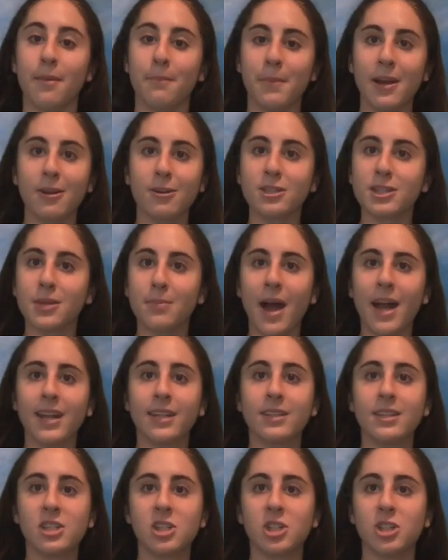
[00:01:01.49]
the
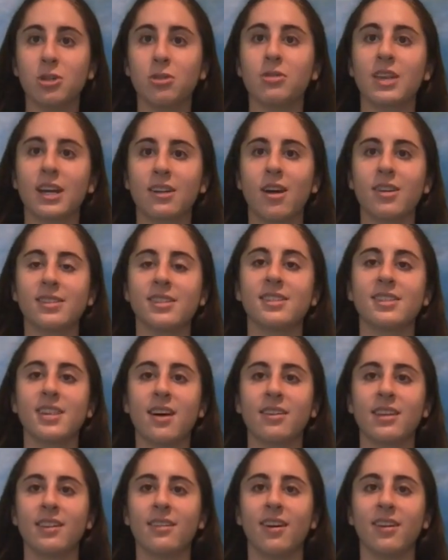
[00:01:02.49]
meristematic tissue that causes
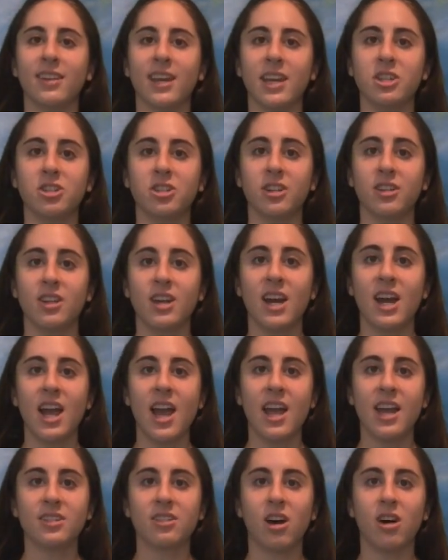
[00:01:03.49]
cell elongation.
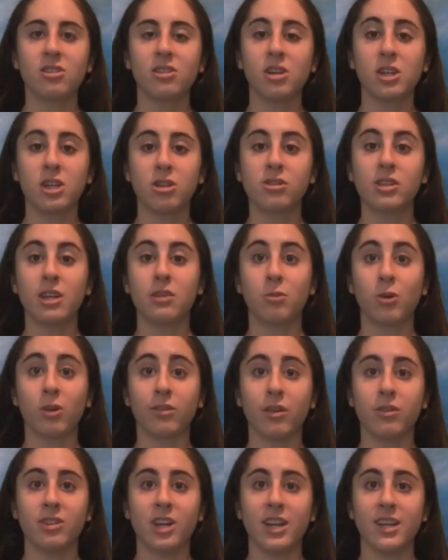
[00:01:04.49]
It is also used in
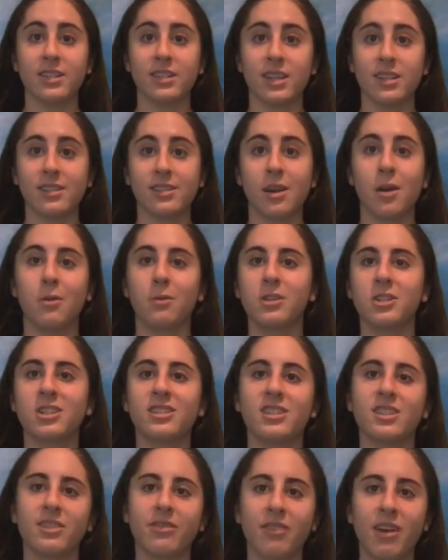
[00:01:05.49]
morphogenesis, which
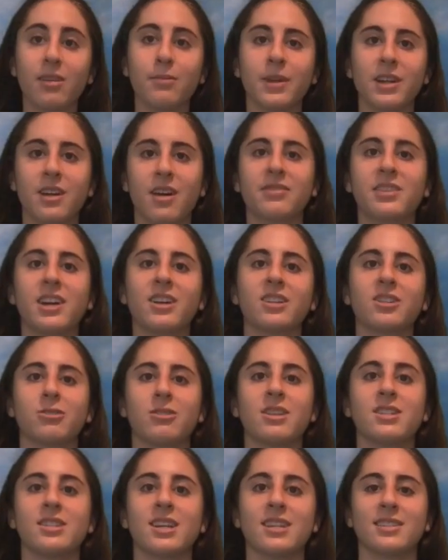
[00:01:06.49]
is the development of
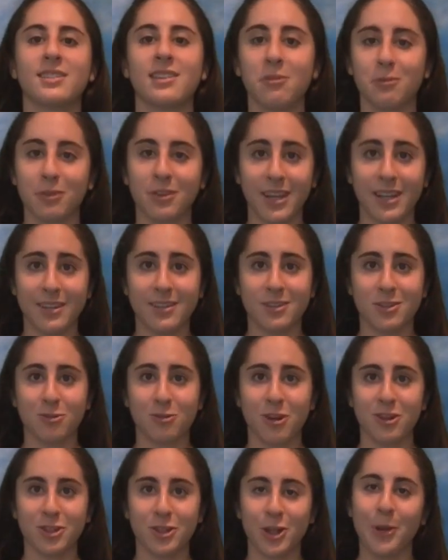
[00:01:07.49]
characteristics that relate to
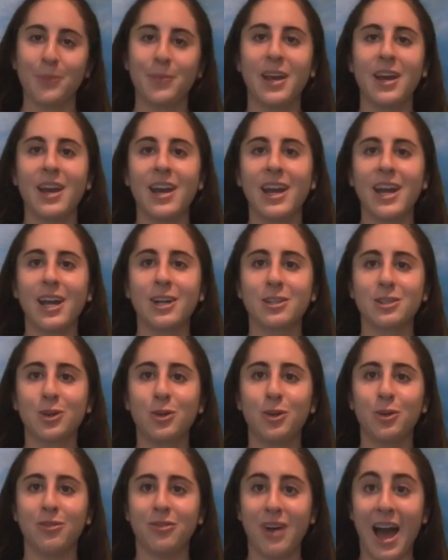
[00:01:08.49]
structure. Here's a
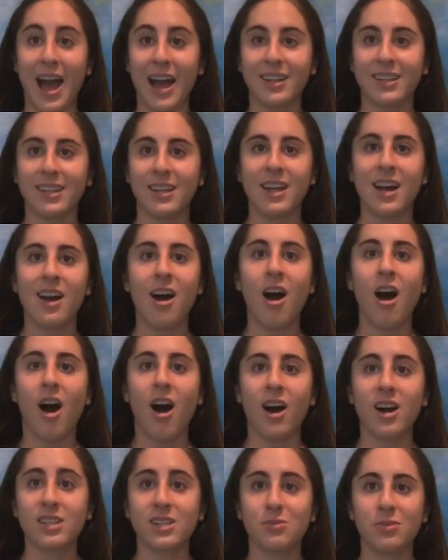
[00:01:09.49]
cool fact.
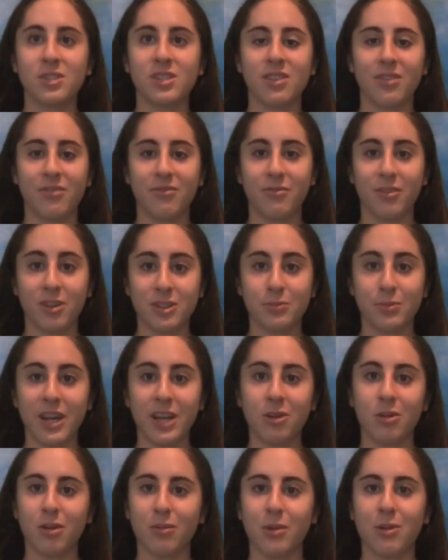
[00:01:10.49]
Auxin was the first
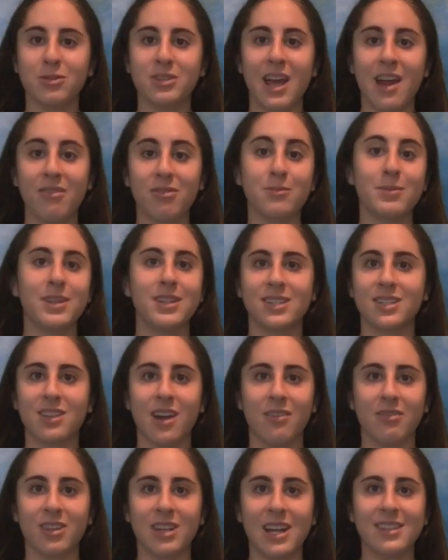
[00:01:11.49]
plant hormone to ever be
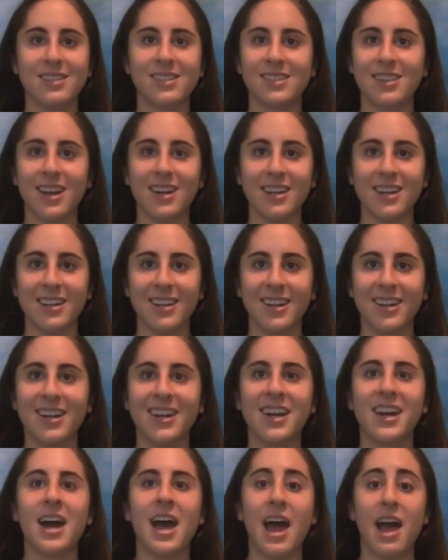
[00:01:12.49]
discovered and studied.
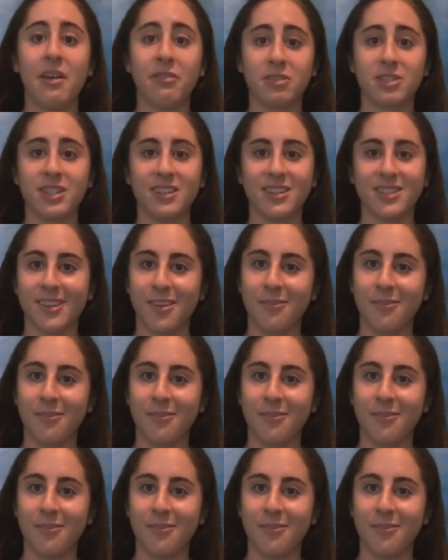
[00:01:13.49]
Ever seen a